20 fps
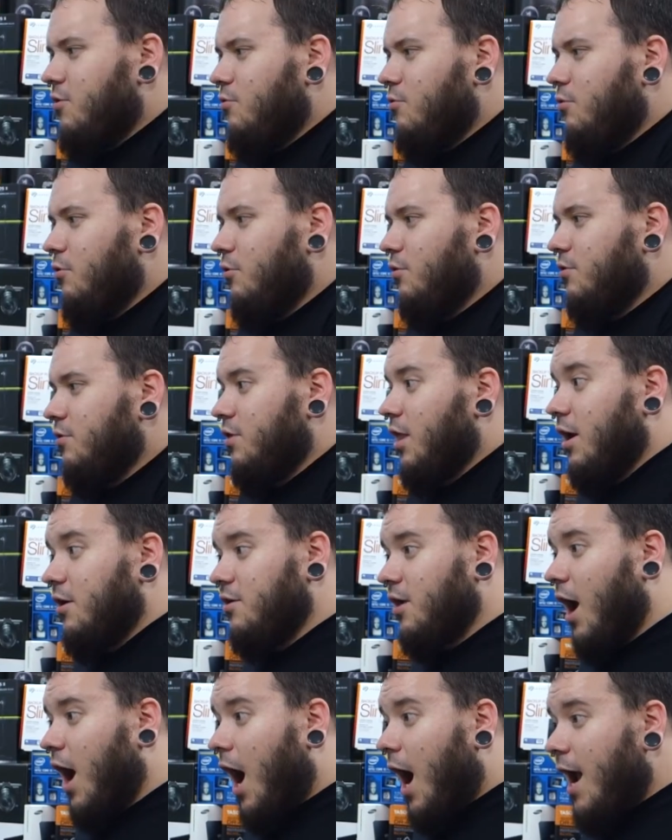cool.
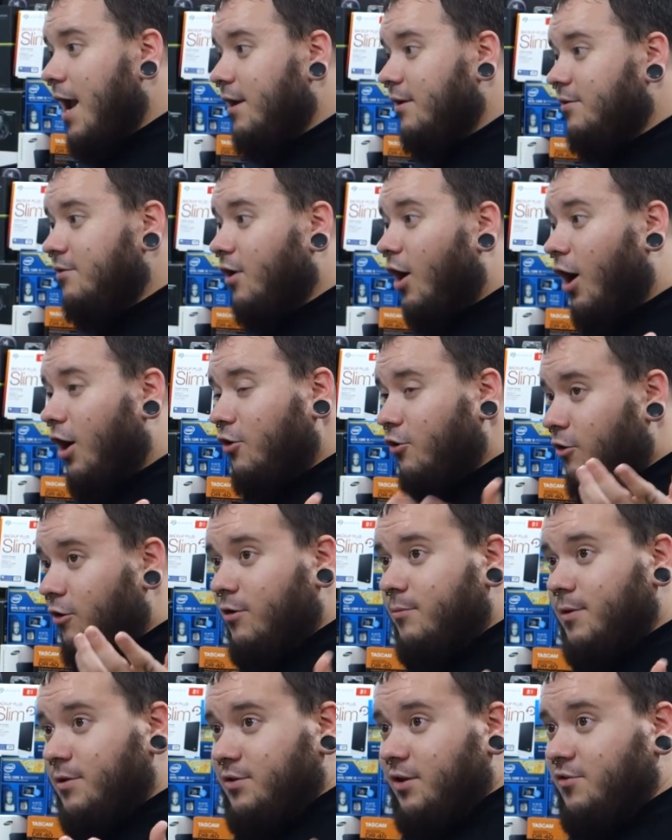Like, I had not
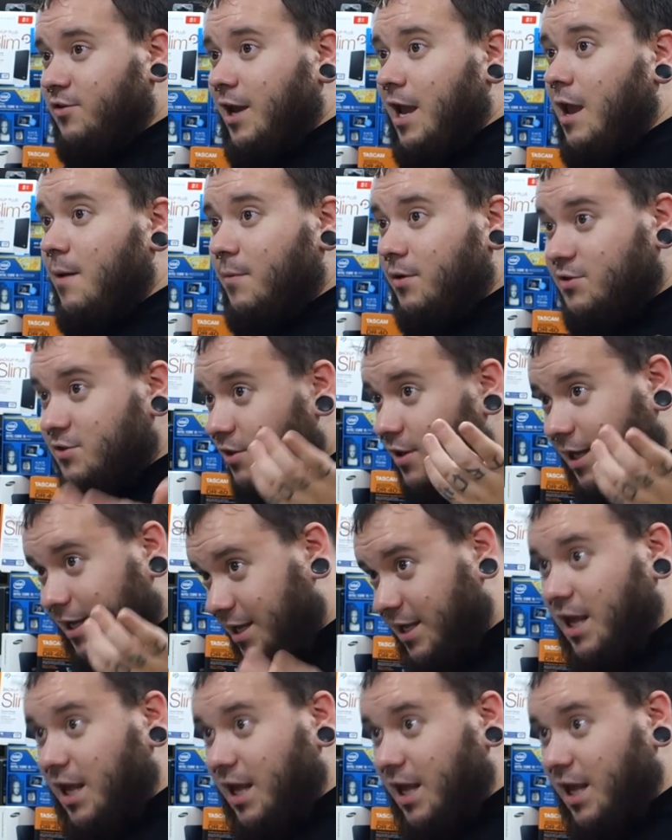heard about this game until like